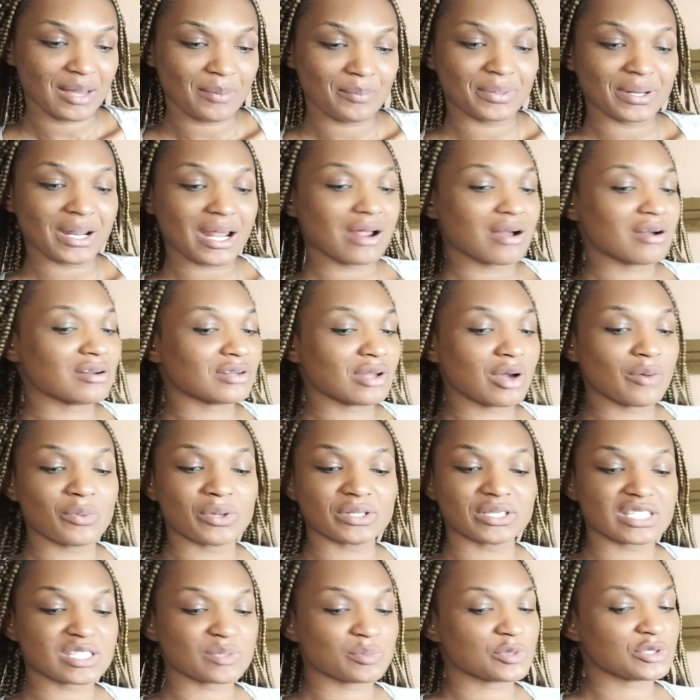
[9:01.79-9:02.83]
But I don't know
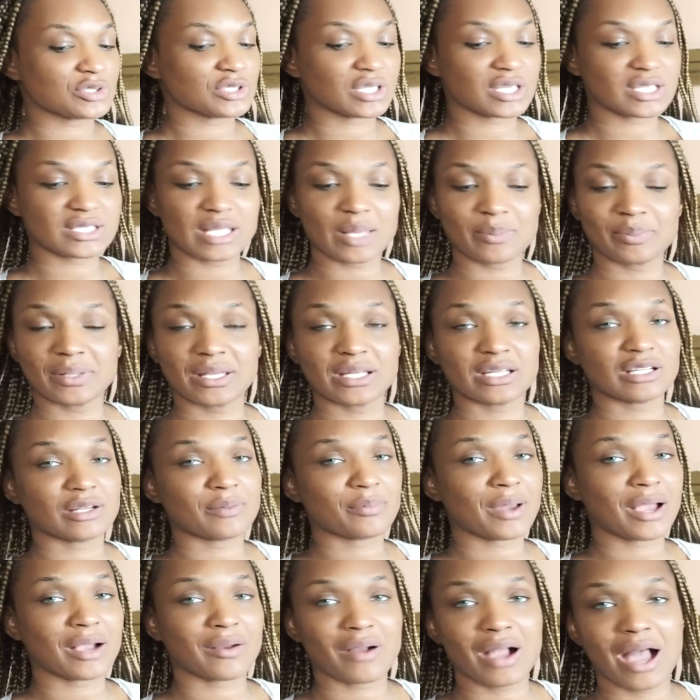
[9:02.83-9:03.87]
what this music is they're playing in the
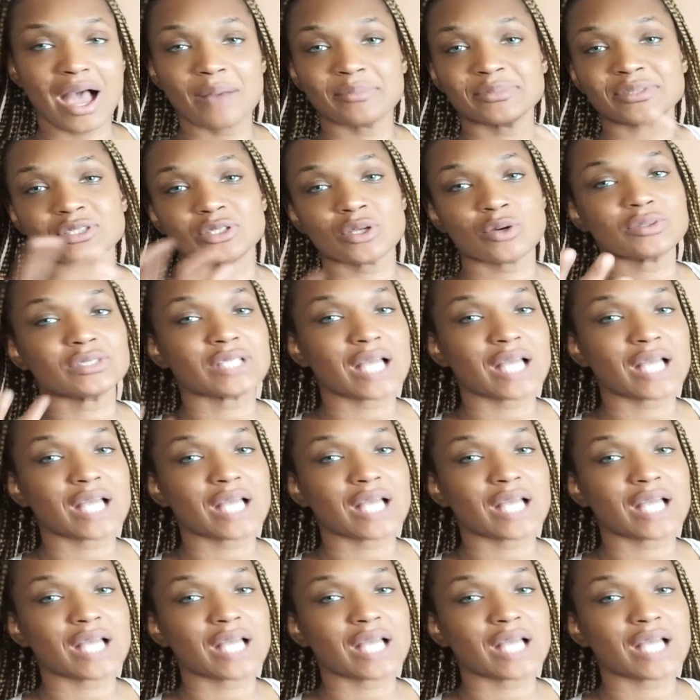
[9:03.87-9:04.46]
background. I'm so